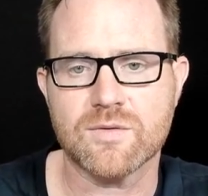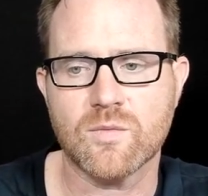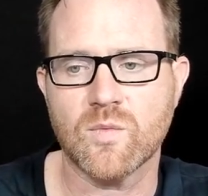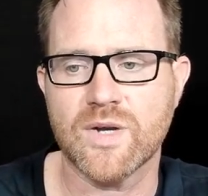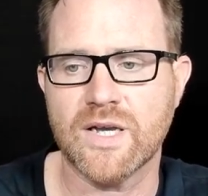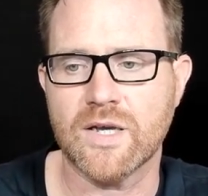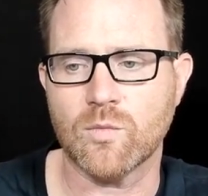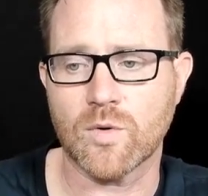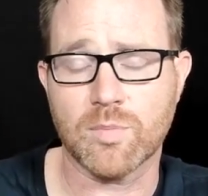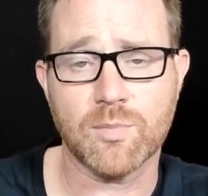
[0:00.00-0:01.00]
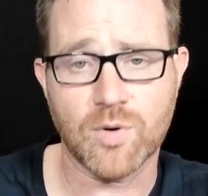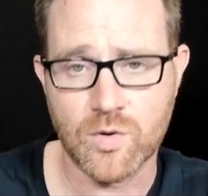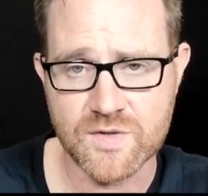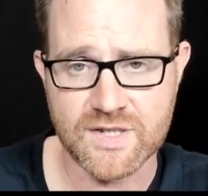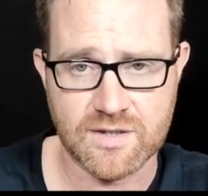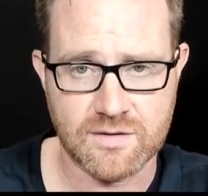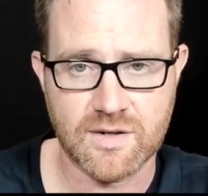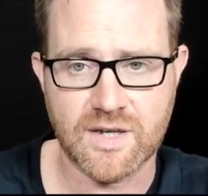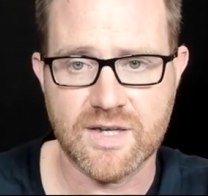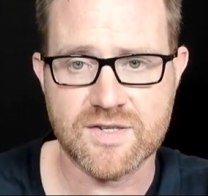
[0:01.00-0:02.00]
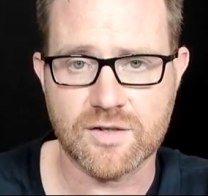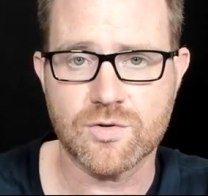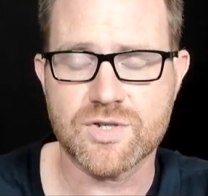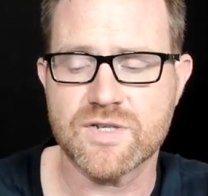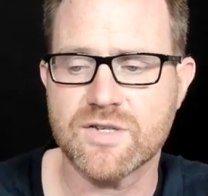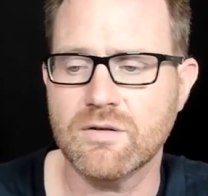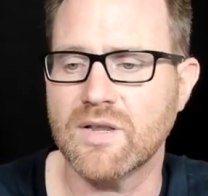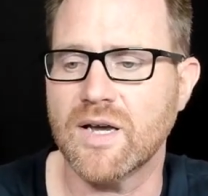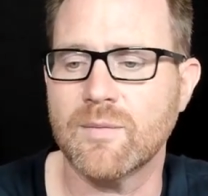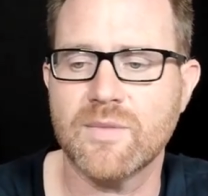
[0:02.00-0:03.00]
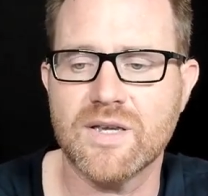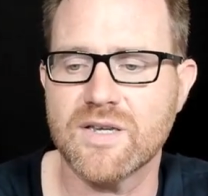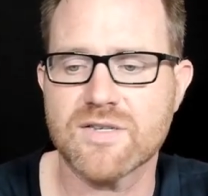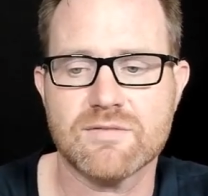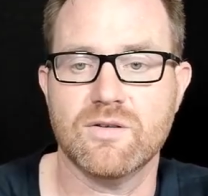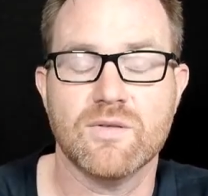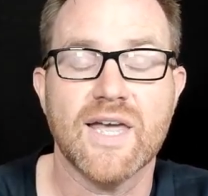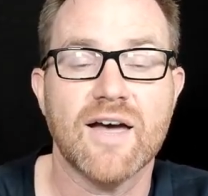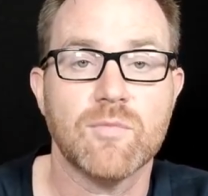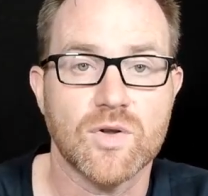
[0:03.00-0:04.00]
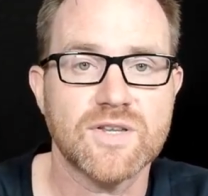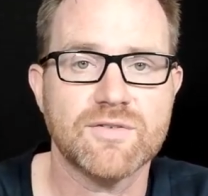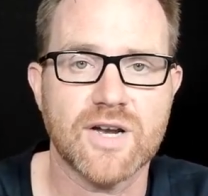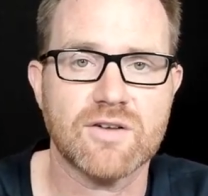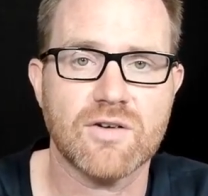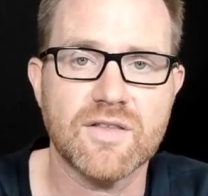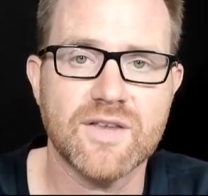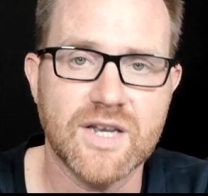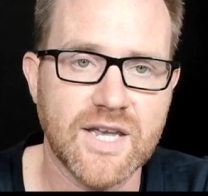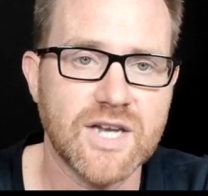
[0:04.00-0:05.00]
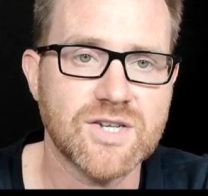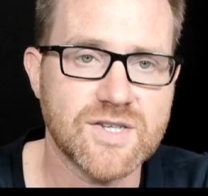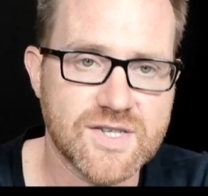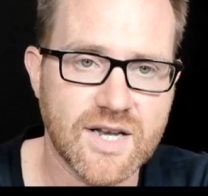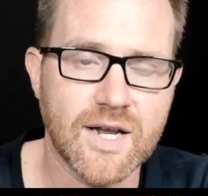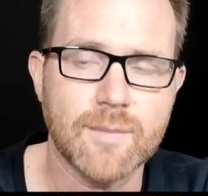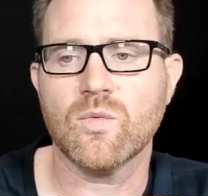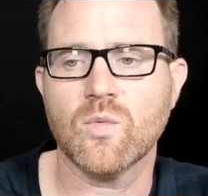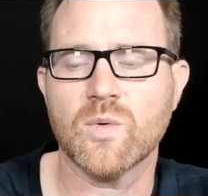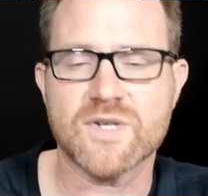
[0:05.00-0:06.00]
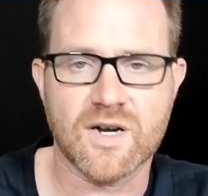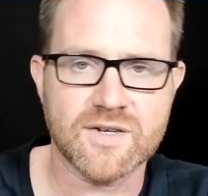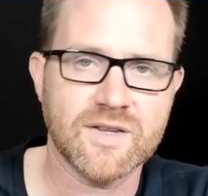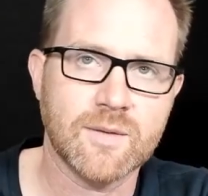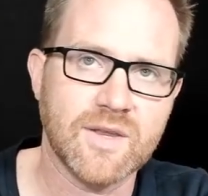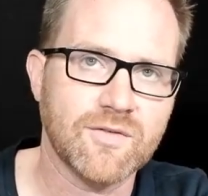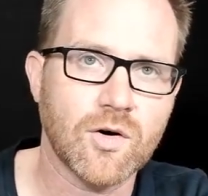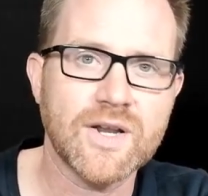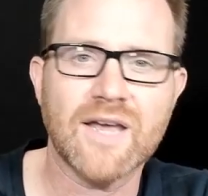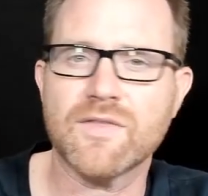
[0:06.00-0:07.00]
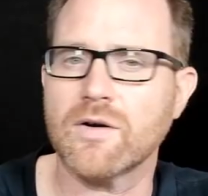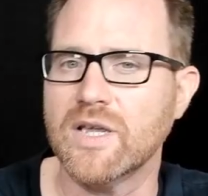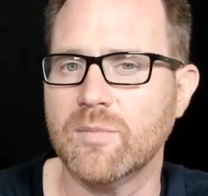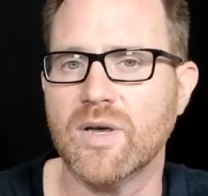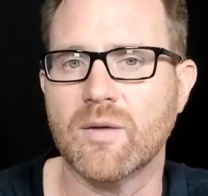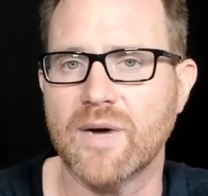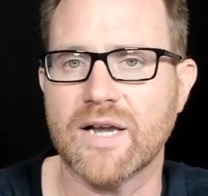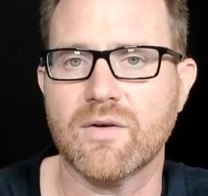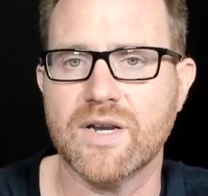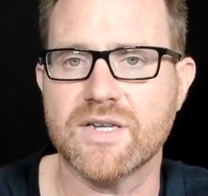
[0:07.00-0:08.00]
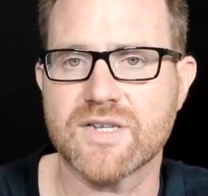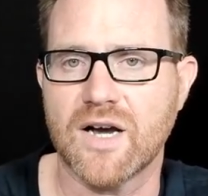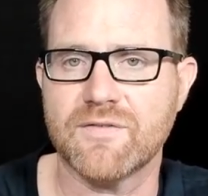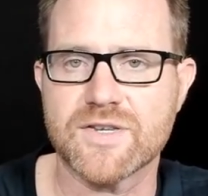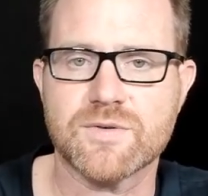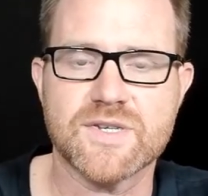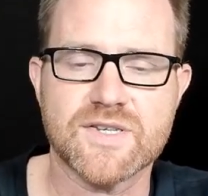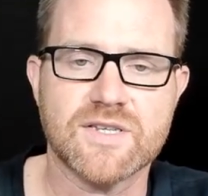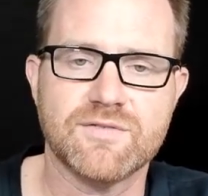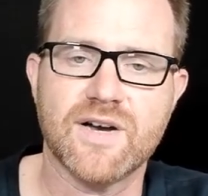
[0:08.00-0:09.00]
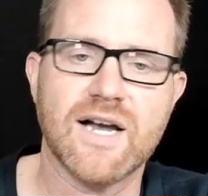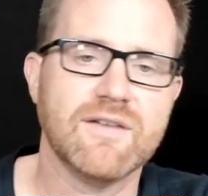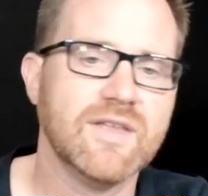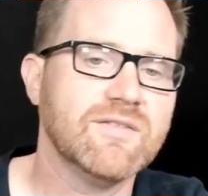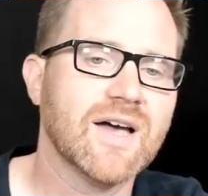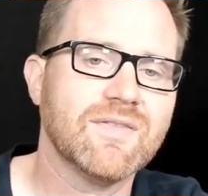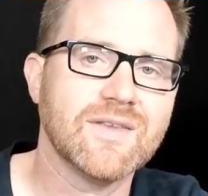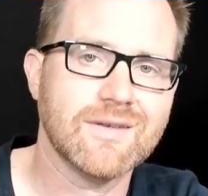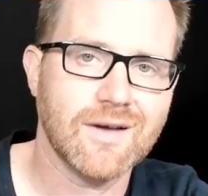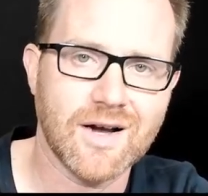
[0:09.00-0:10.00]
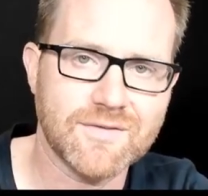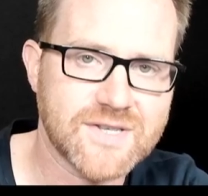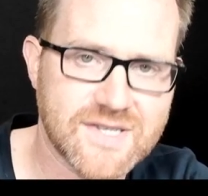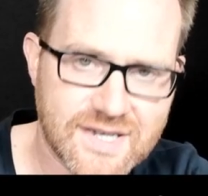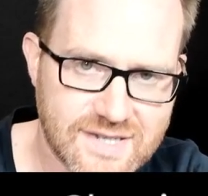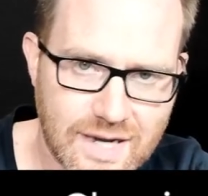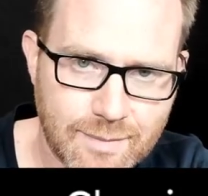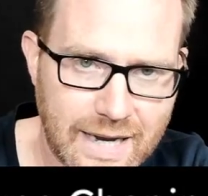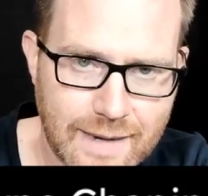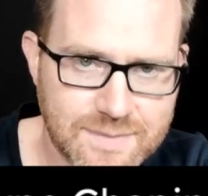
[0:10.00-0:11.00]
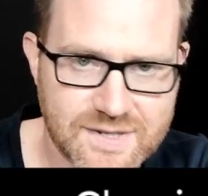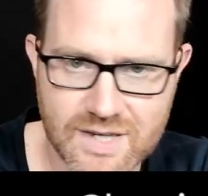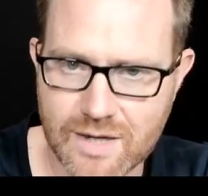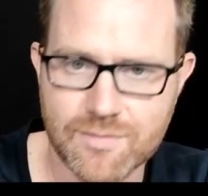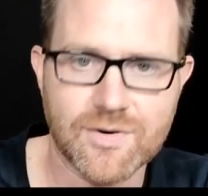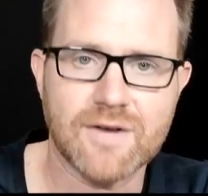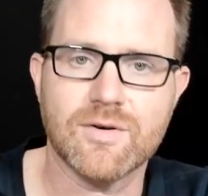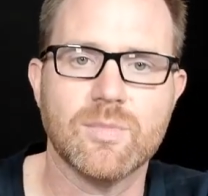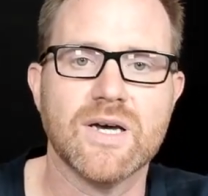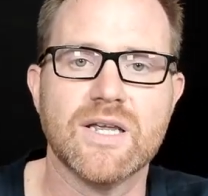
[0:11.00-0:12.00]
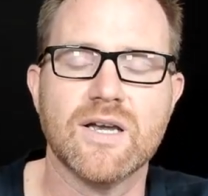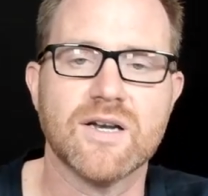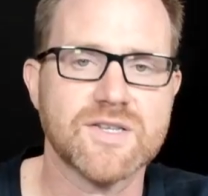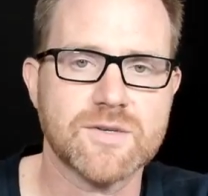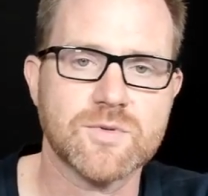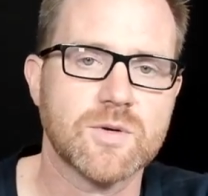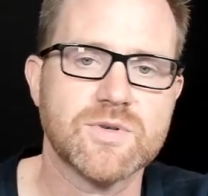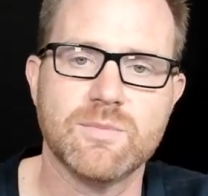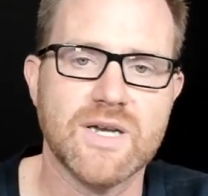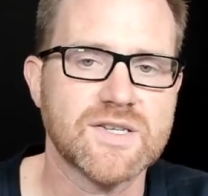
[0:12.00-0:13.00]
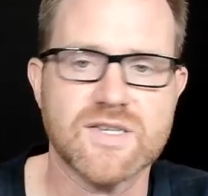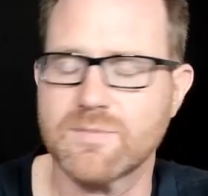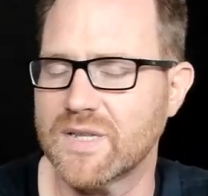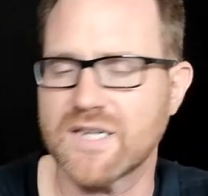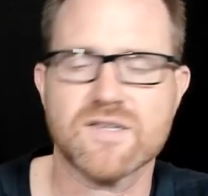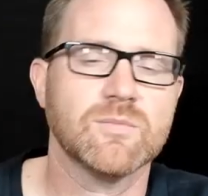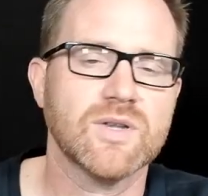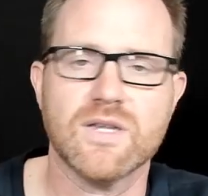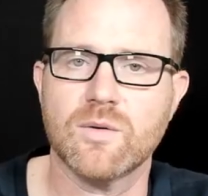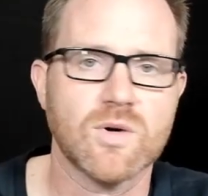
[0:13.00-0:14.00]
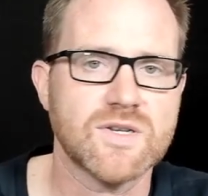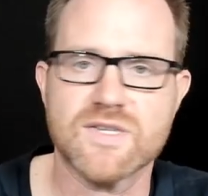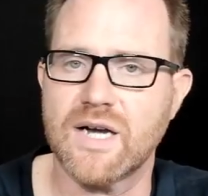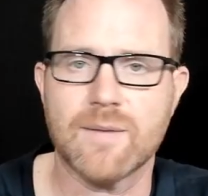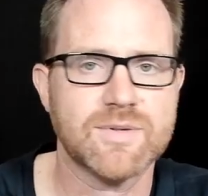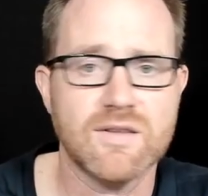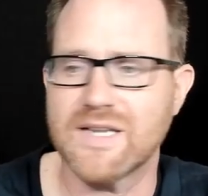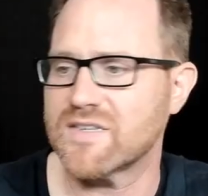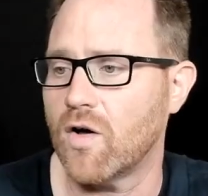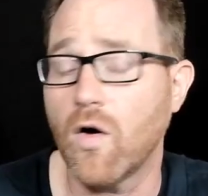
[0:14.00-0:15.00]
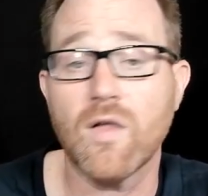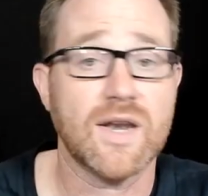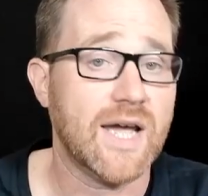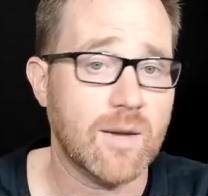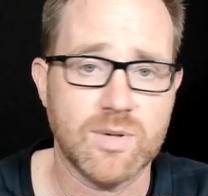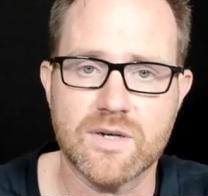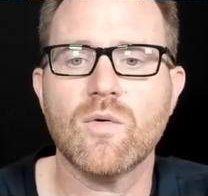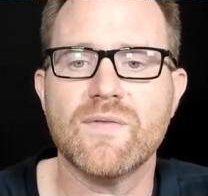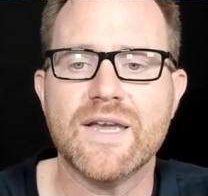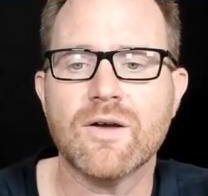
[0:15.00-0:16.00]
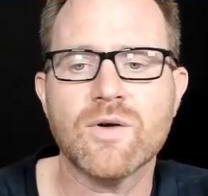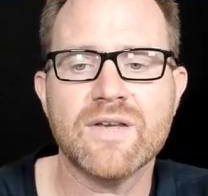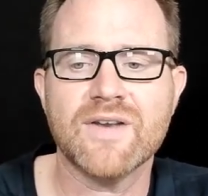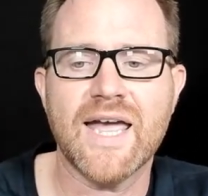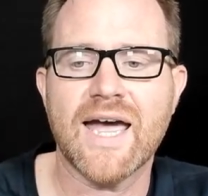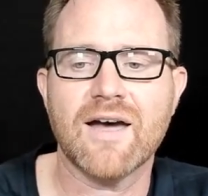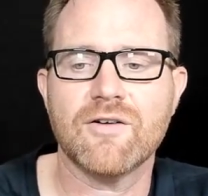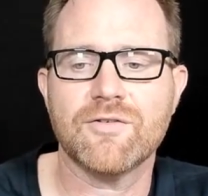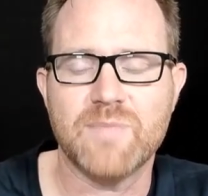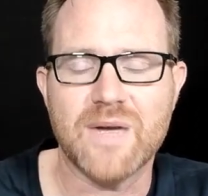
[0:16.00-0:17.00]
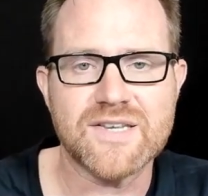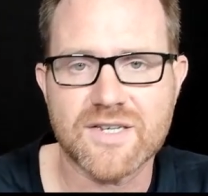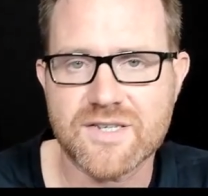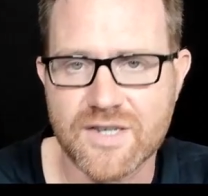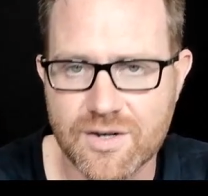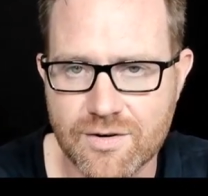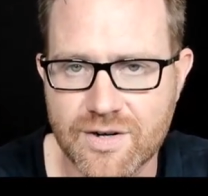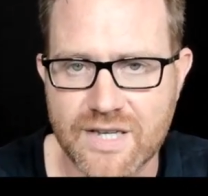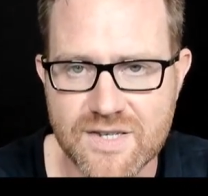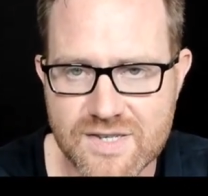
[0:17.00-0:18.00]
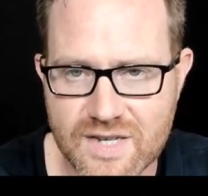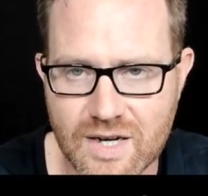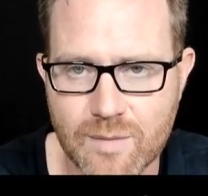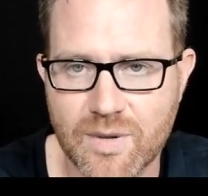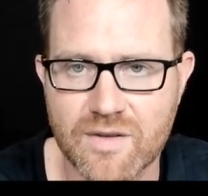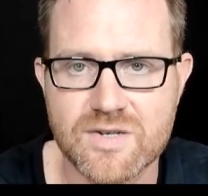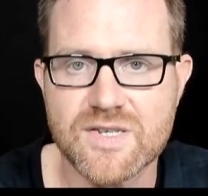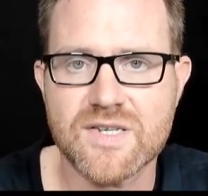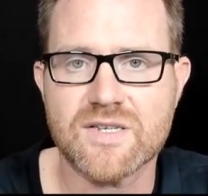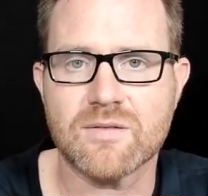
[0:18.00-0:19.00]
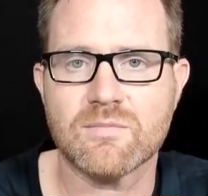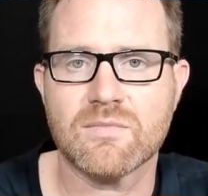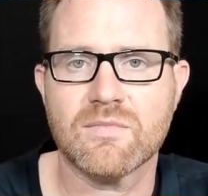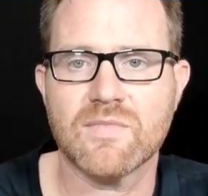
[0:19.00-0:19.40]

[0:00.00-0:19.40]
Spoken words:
when we're proposing a solution to them is, do they have multi-factor authentication set up? When we talk to them, they've already got their email migrated to Office 365. They've got the Office desktop apps set up for everybody on a subscription basis, but that's completely where it stopped. That's all that happened. They don't even have basic security set up on their system.